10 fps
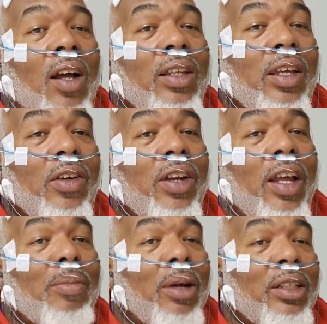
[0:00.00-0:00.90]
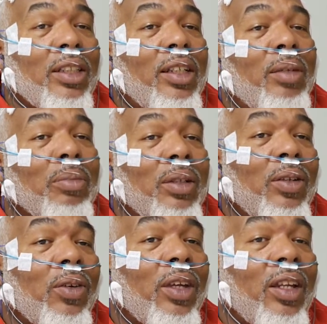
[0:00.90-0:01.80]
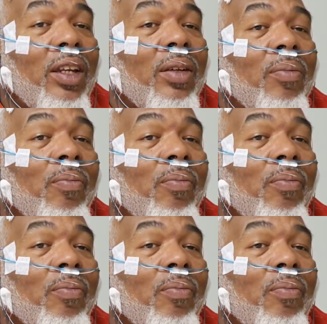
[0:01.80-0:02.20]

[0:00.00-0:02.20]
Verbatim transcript: on the internet in my sleep. No kidding.